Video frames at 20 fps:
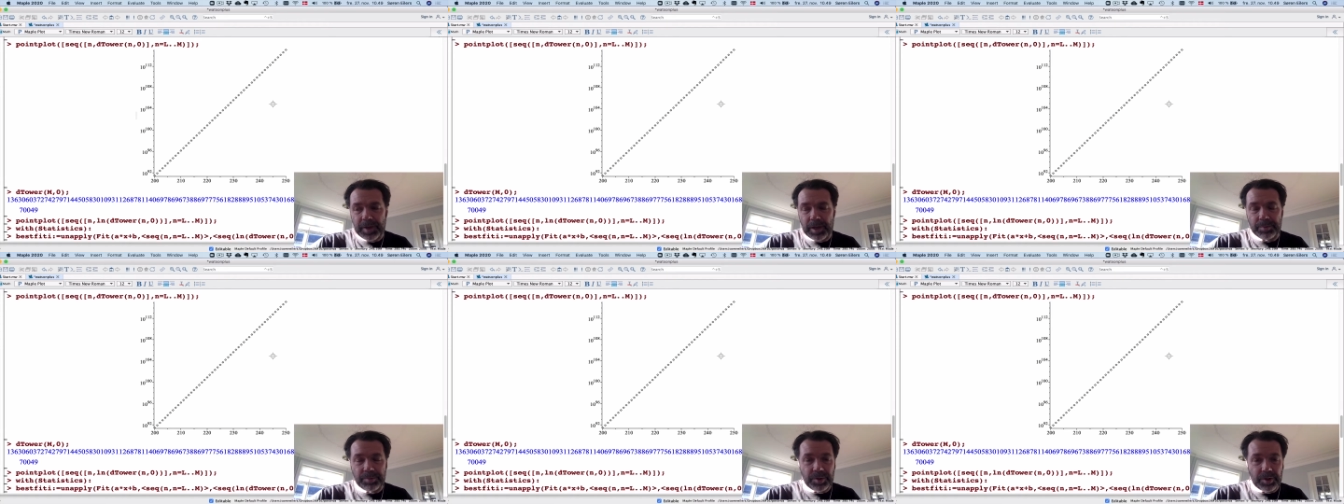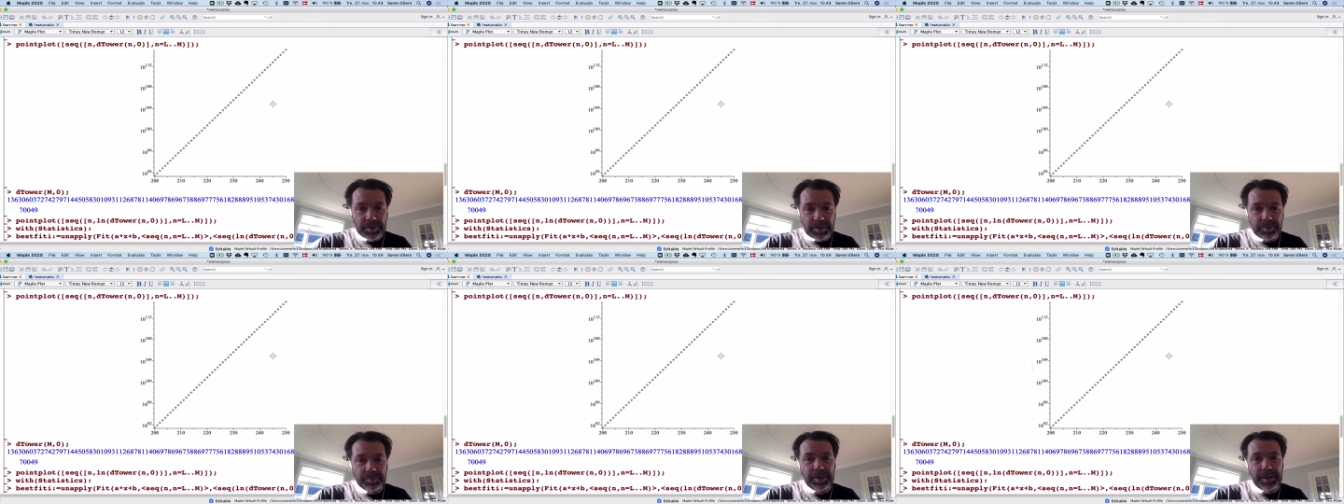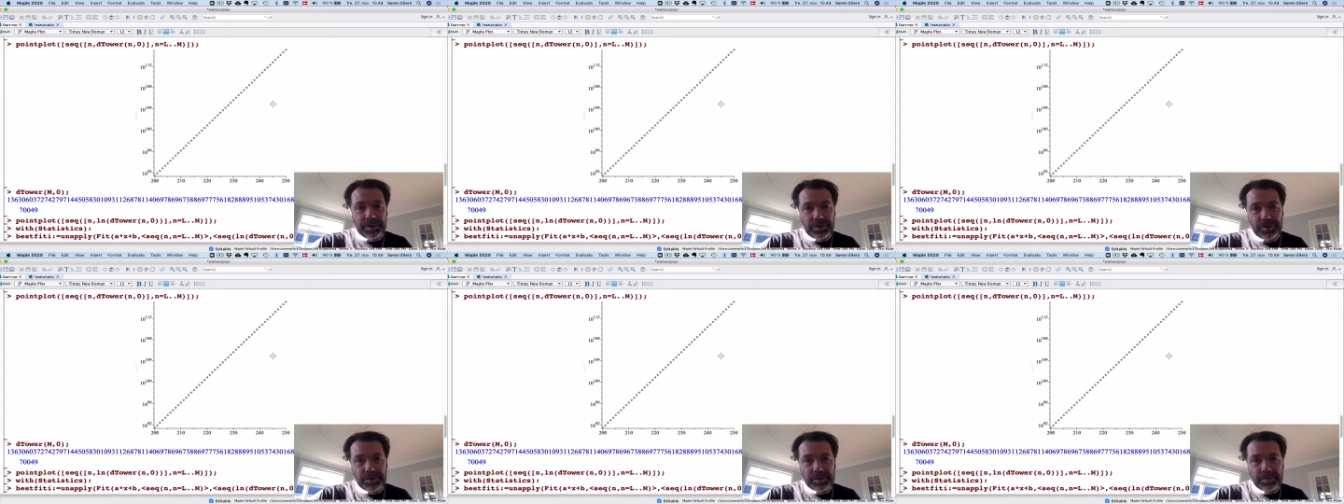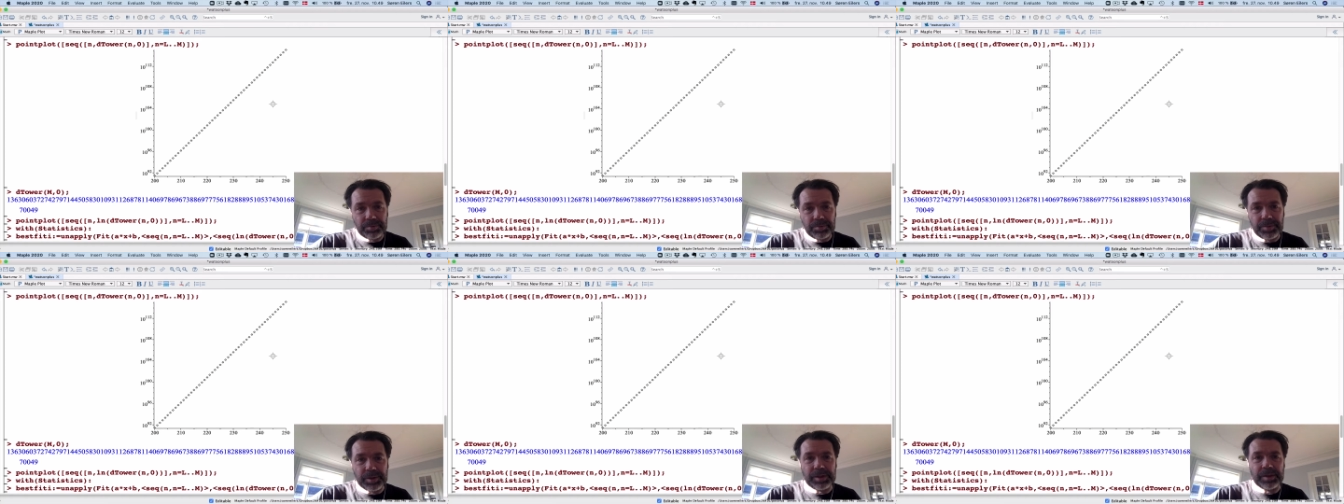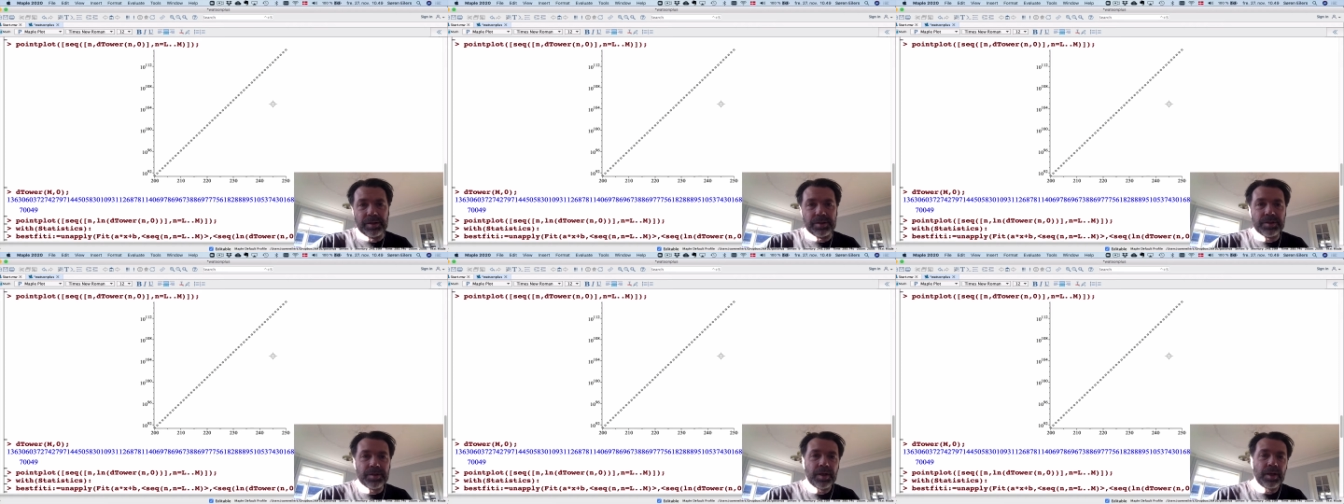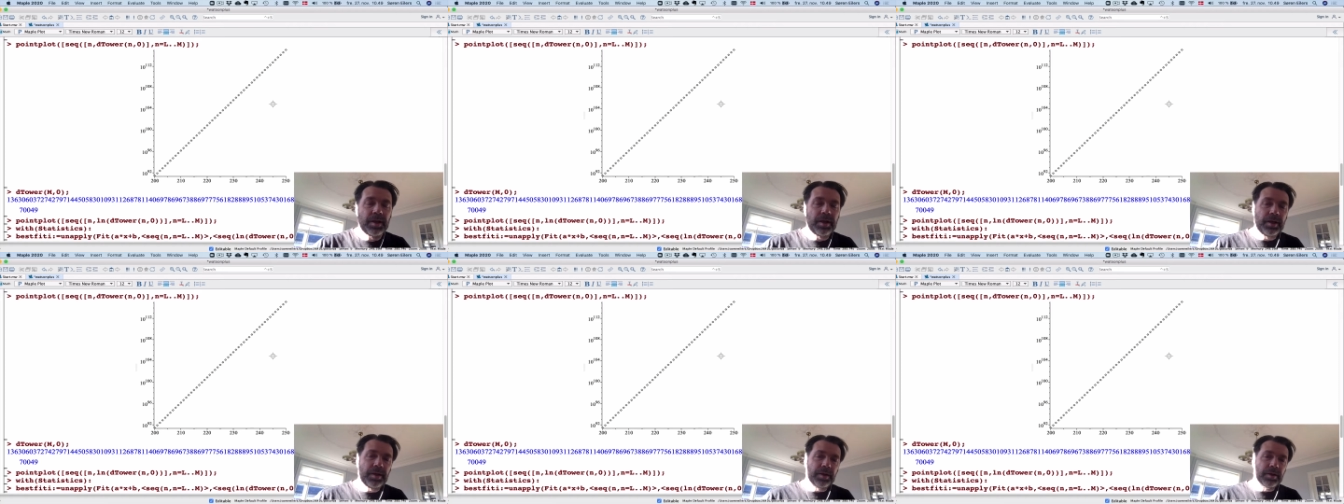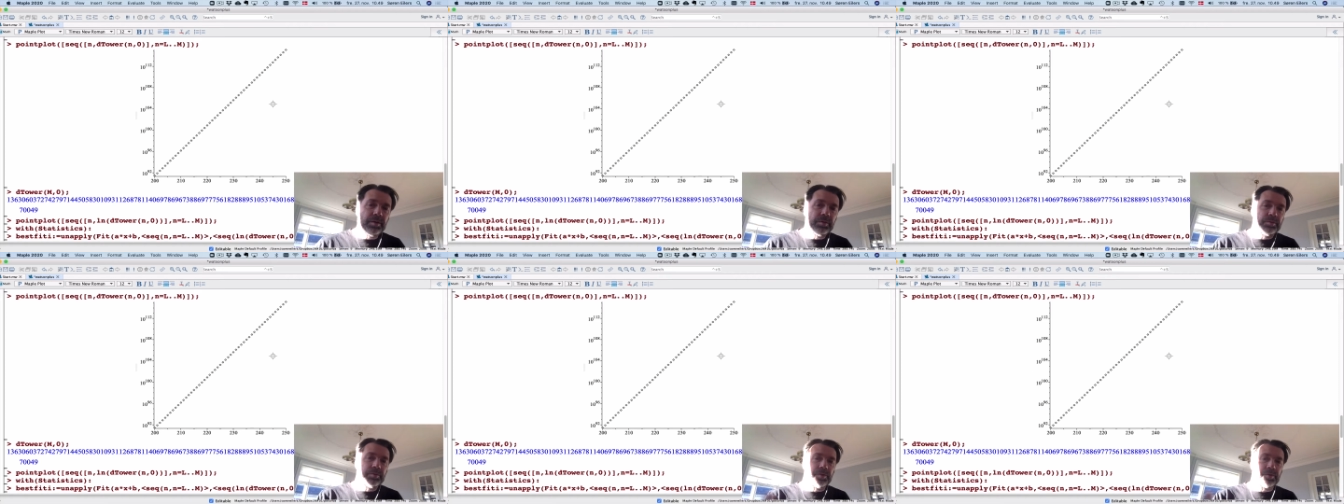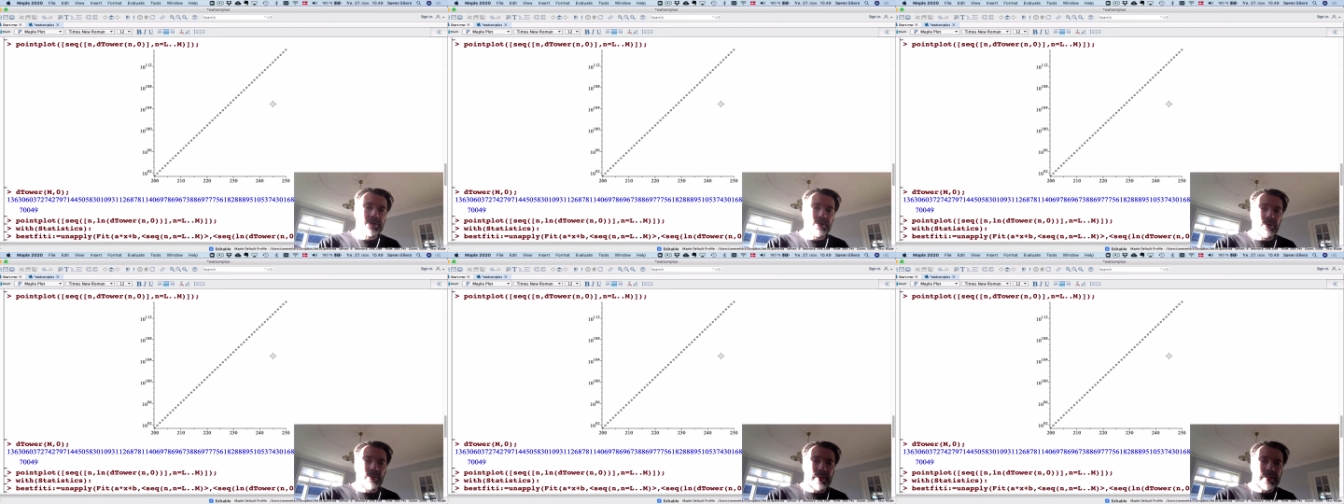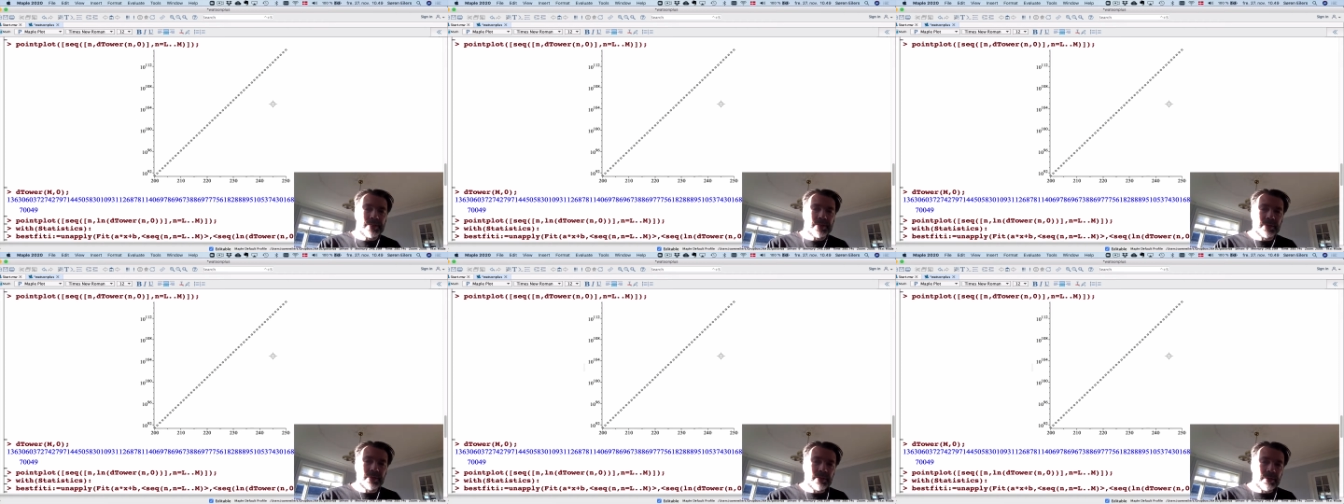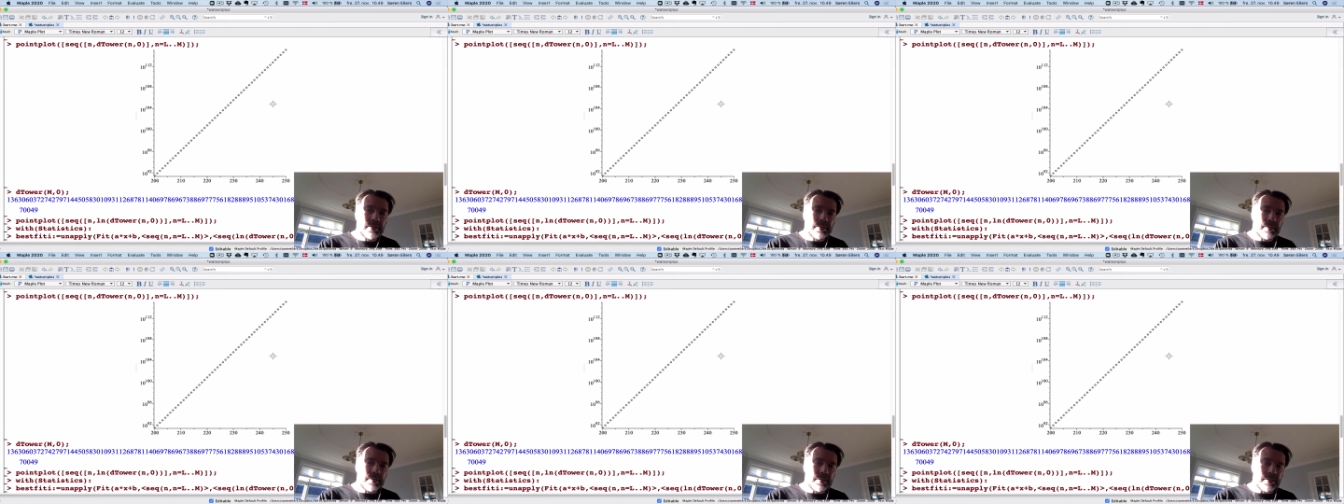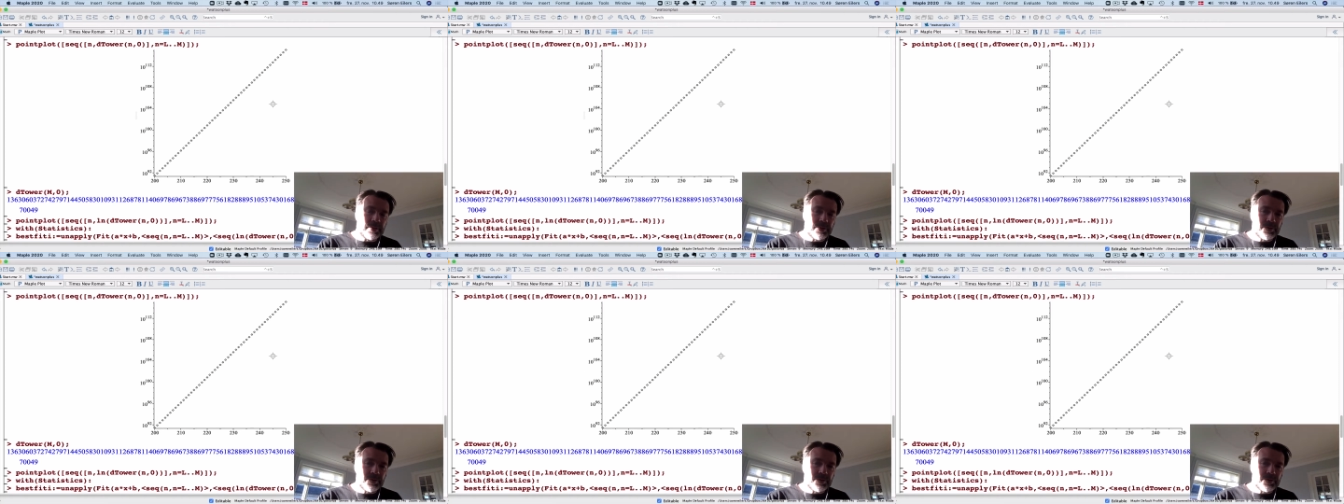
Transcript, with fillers: approximation because there's always a,